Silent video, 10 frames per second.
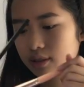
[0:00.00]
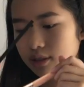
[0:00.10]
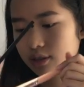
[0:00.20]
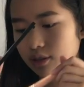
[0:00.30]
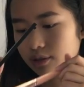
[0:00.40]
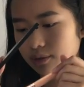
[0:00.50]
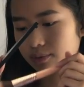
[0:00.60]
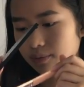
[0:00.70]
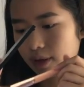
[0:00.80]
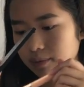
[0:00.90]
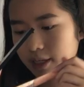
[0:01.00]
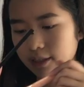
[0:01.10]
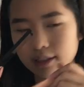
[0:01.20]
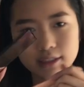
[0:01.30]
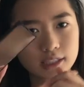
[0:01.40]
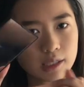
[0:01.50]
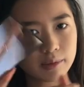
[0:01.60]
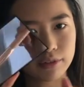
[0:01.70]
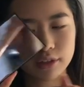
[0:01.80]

So I'm taking some of